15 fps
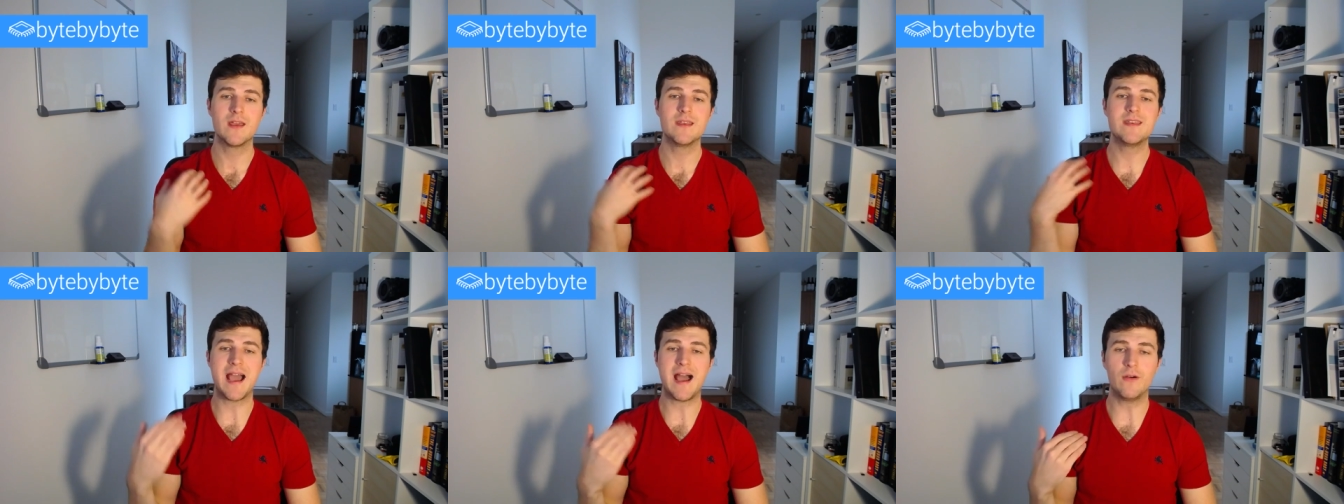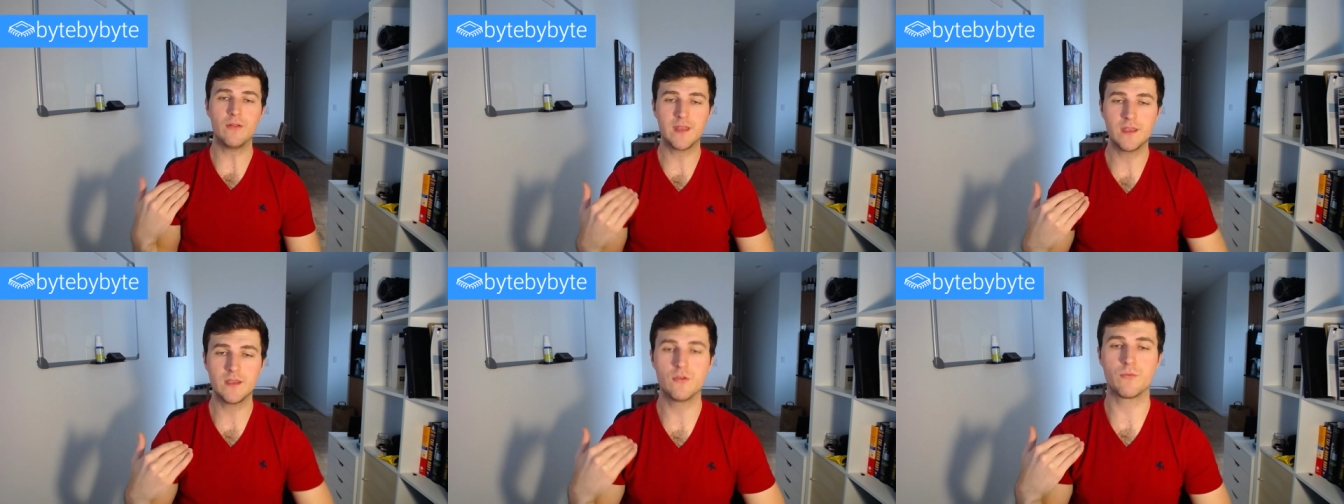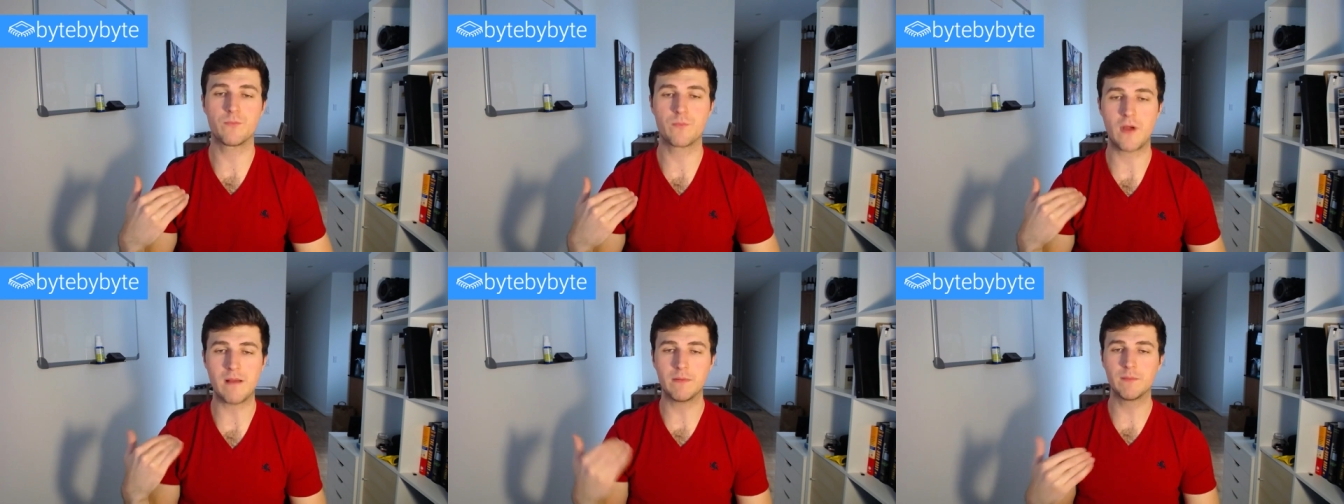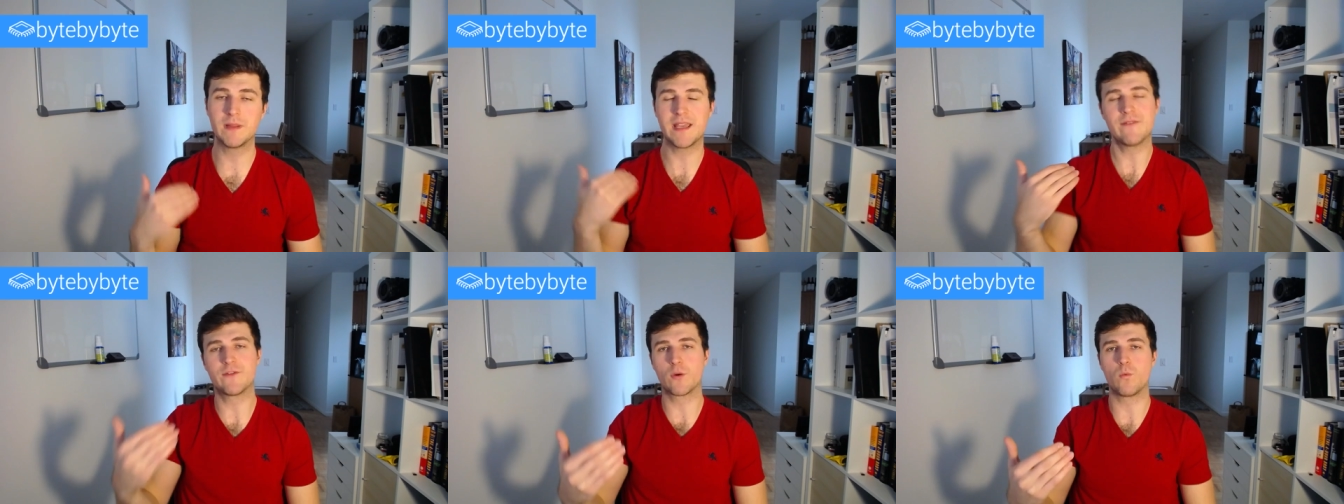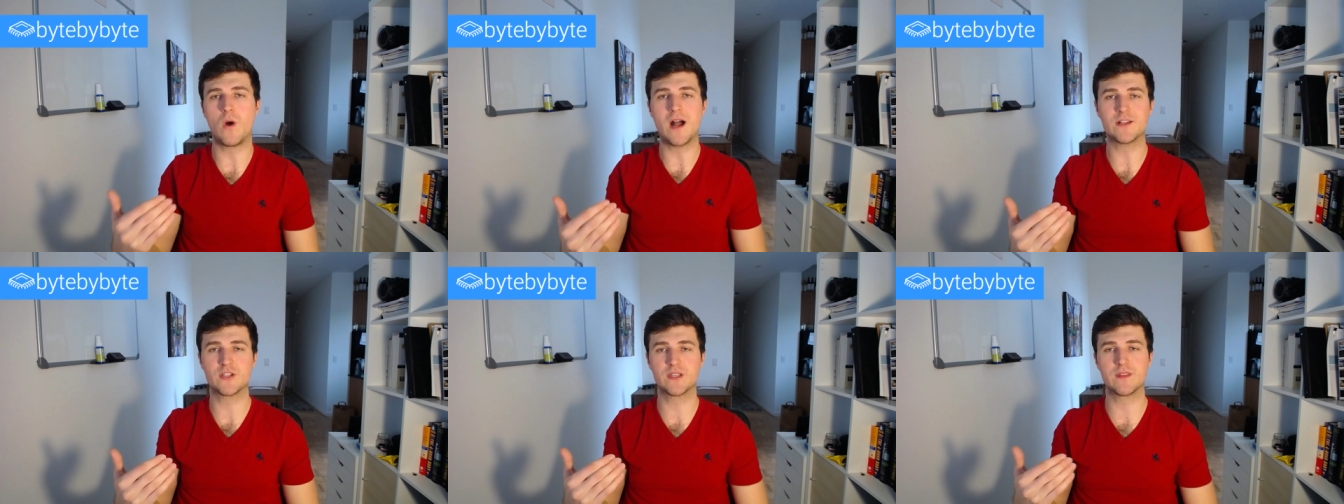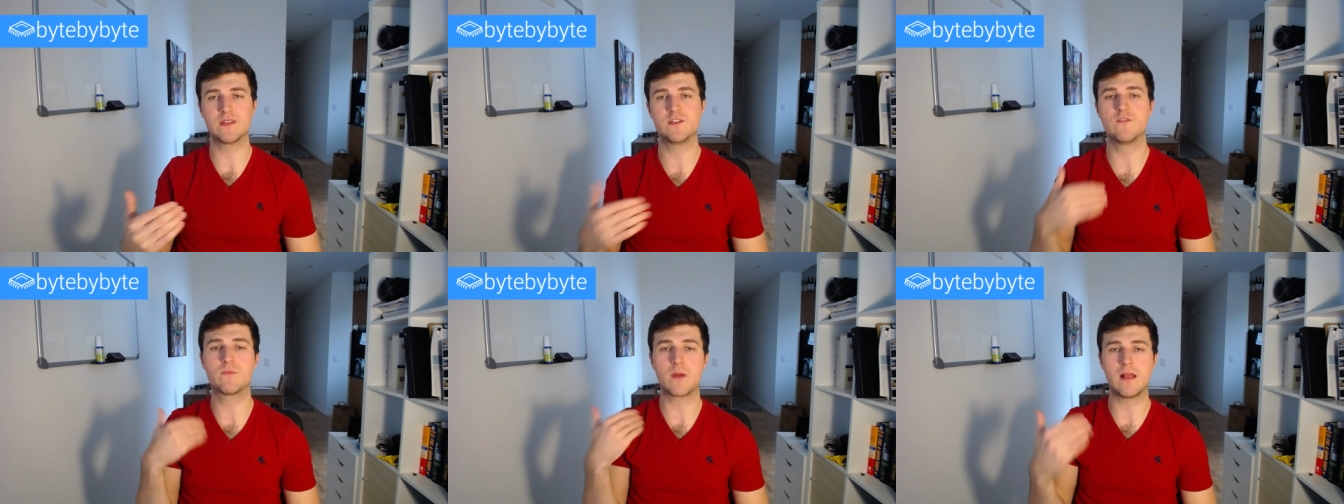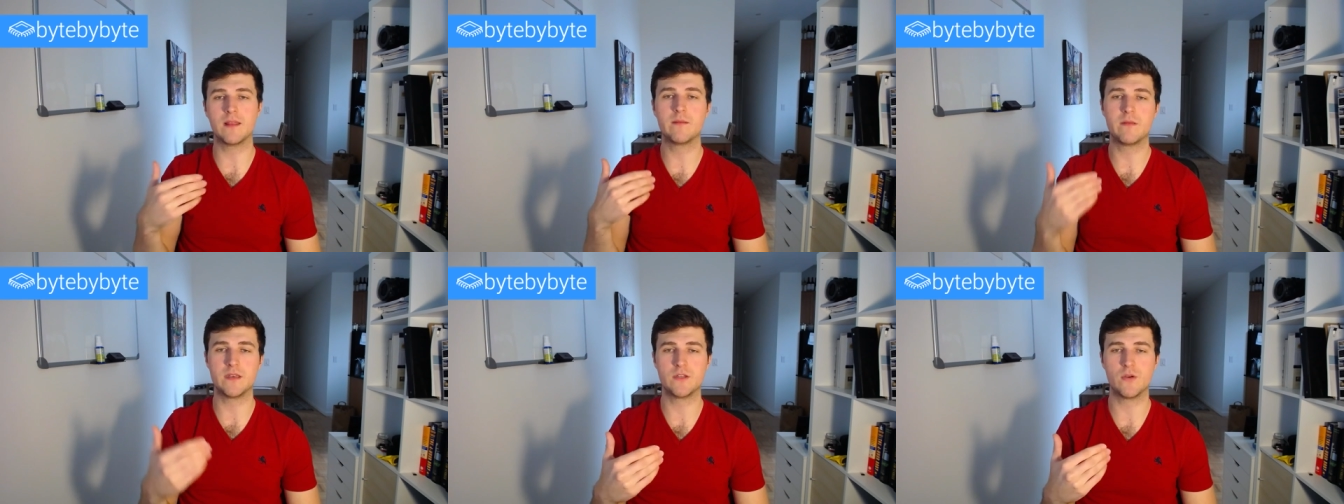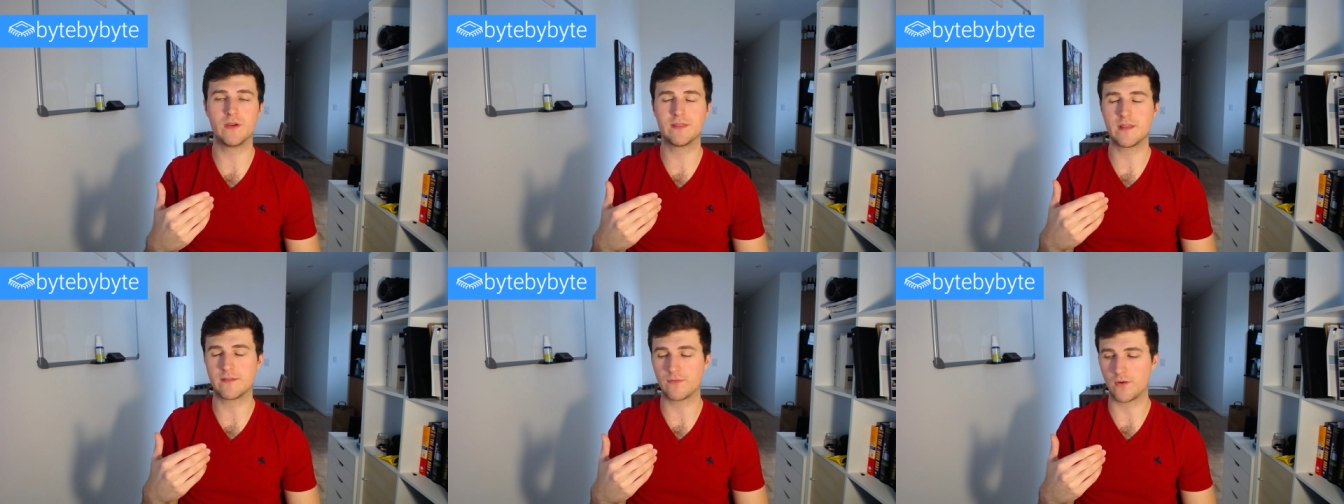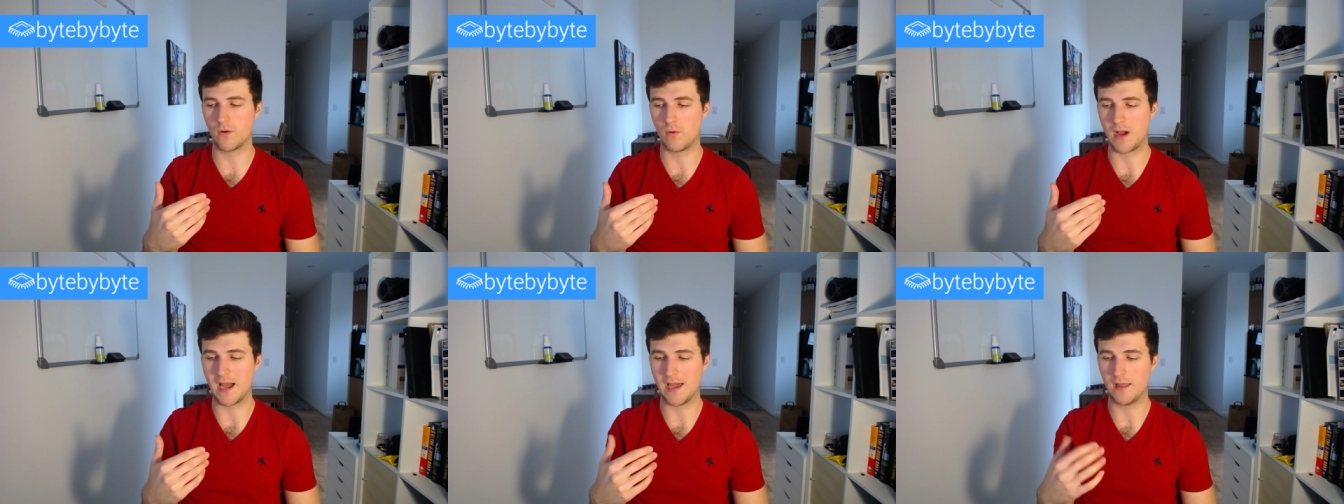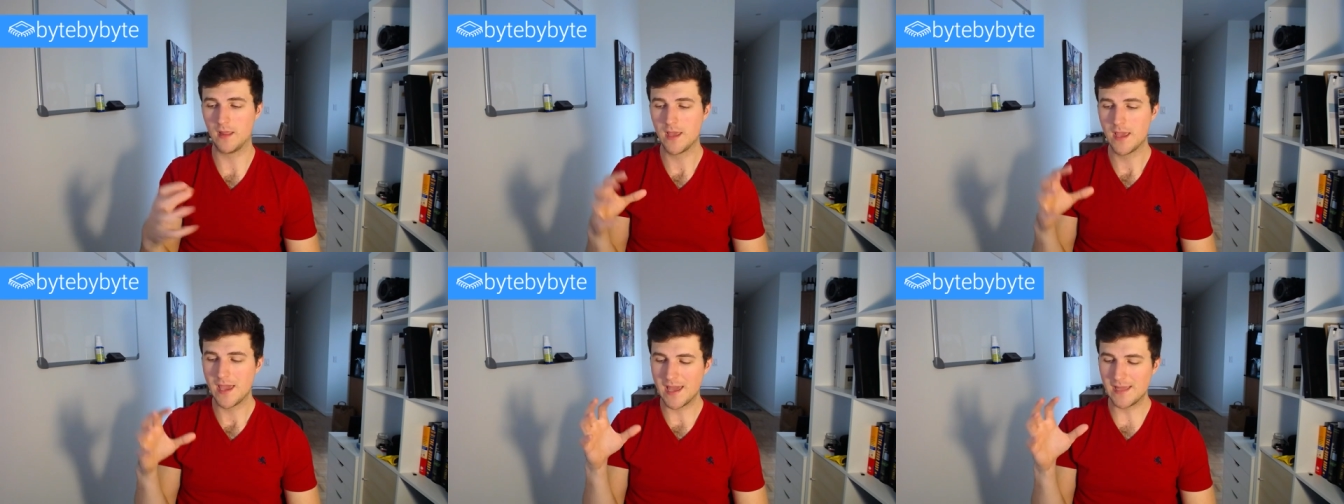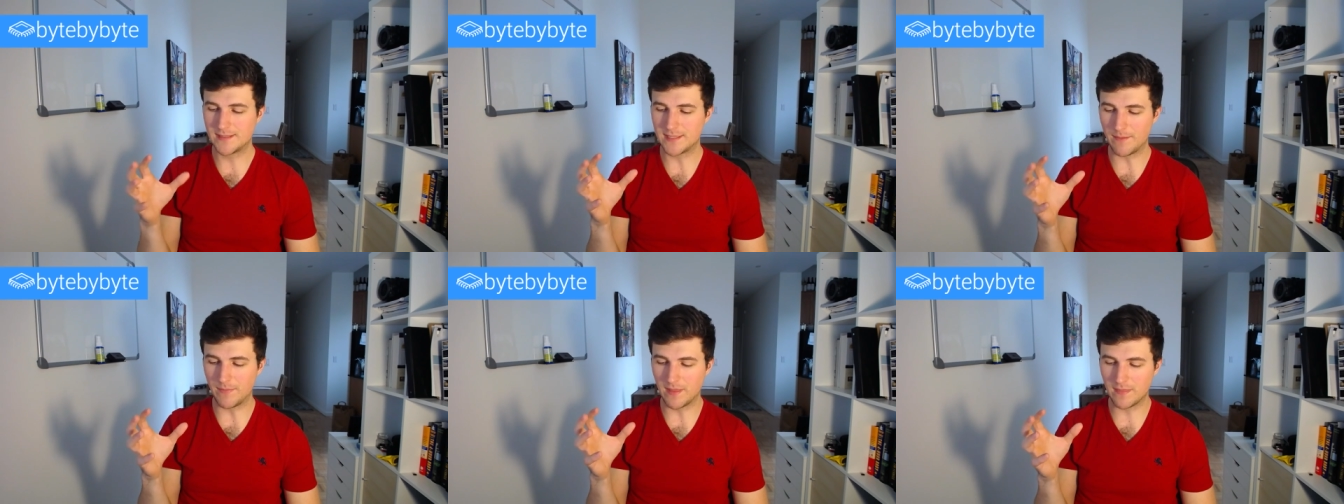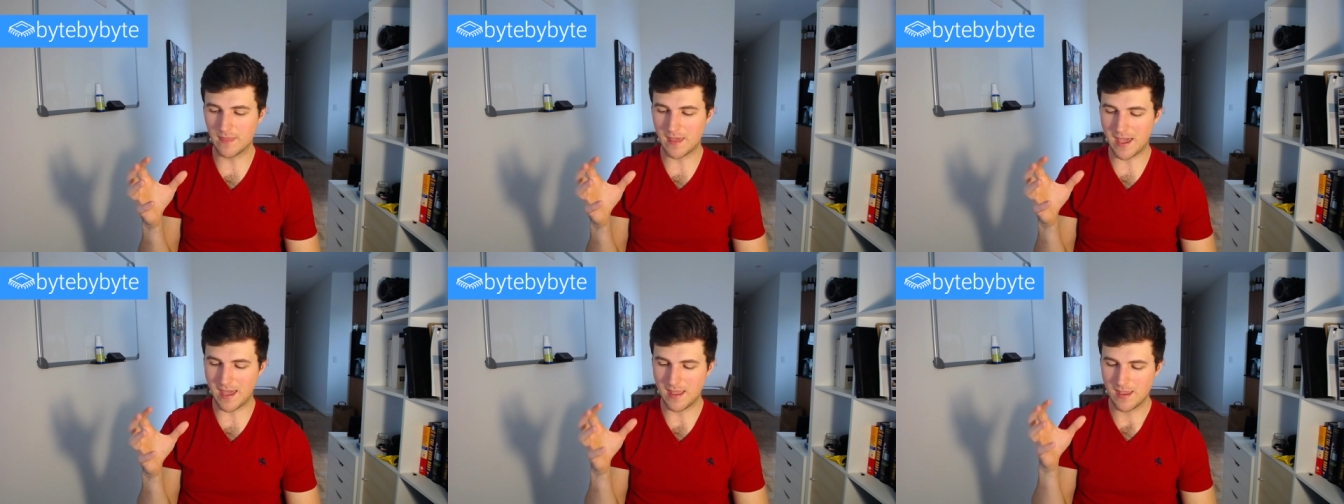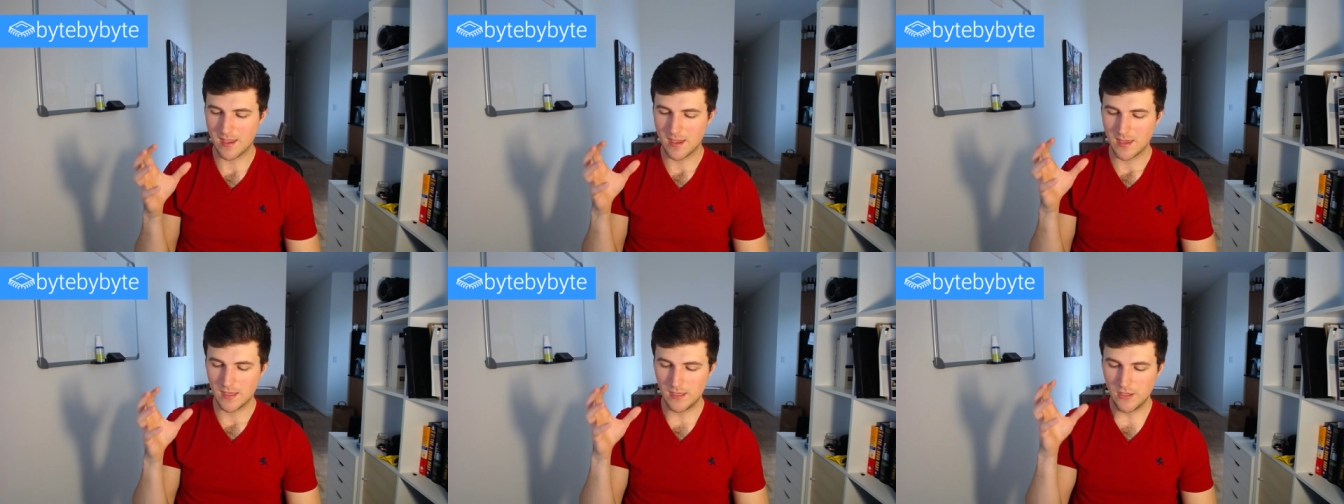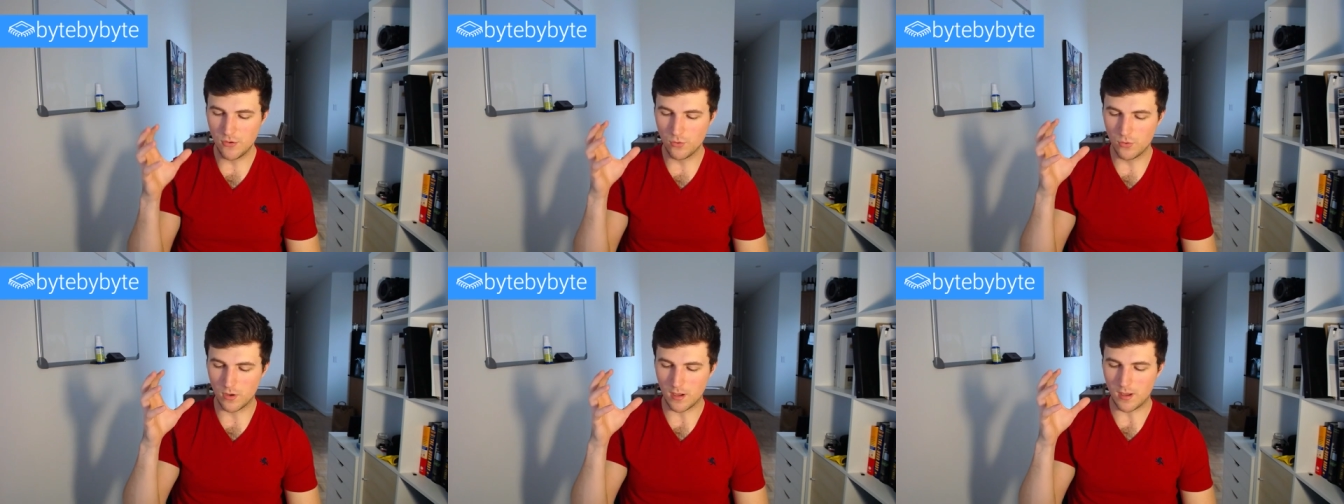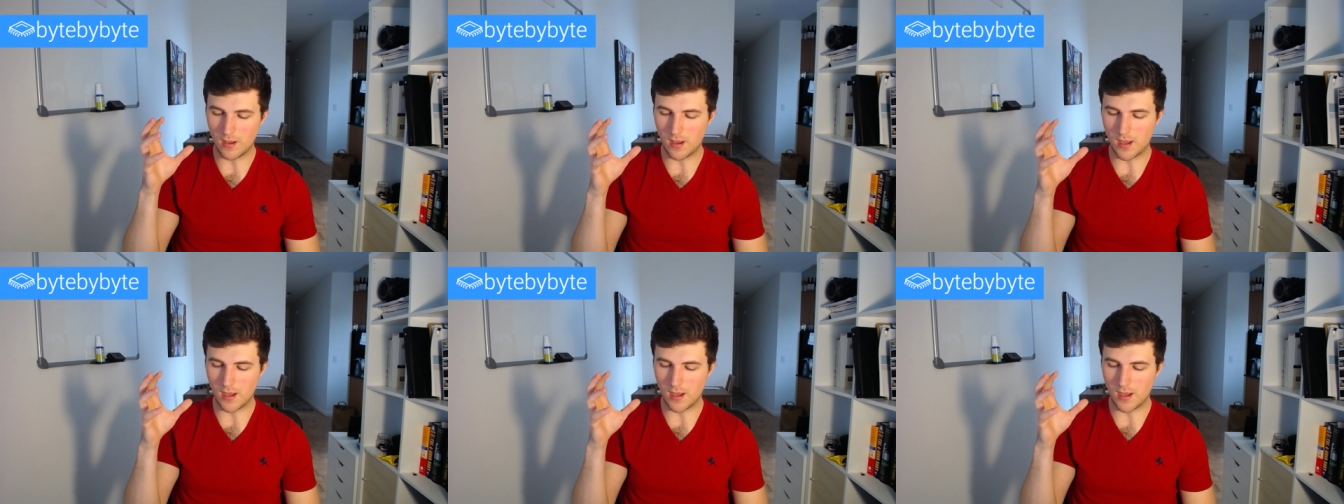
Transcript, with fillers: Now that you are probably, if you're watching this, you've probably been doing this for a while. It's something that you